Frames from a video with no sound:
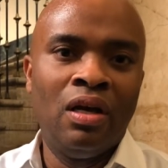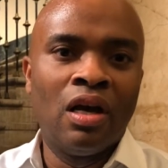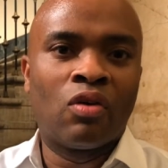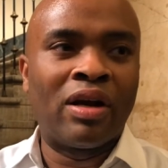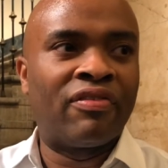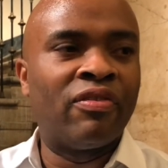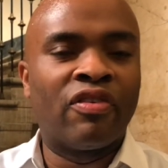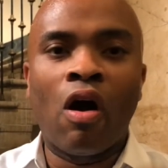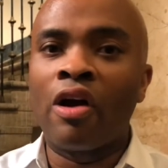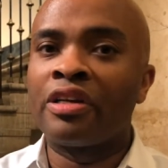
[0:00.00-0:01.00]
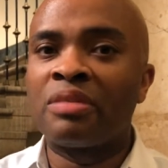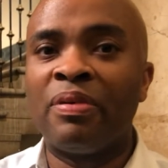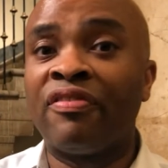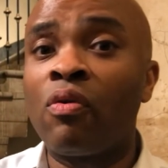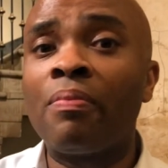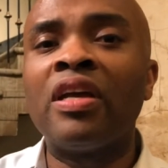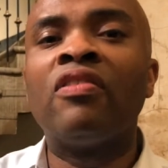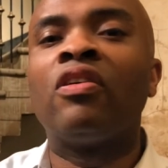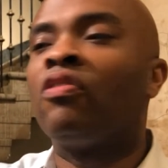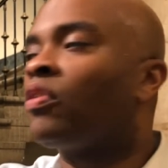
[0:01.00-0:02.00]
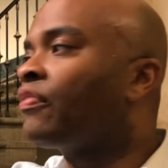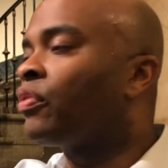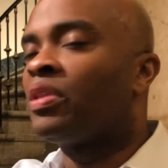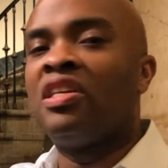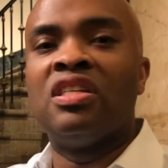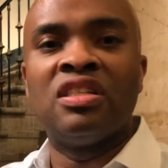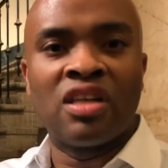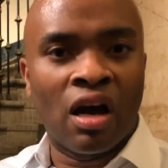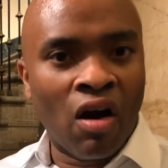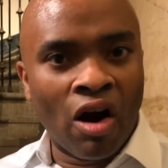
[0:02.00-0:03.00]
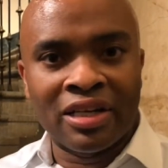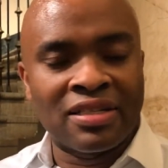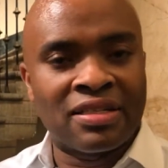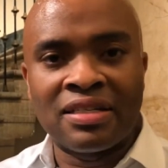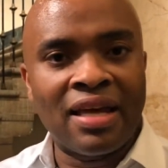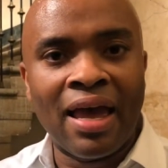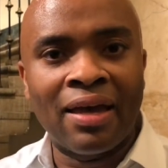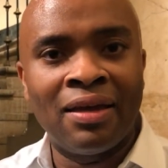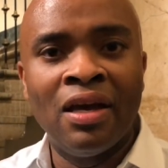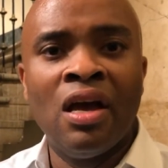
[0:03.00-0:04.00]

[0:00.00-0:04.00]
Grateful for artists before me, grateful for these young artists today,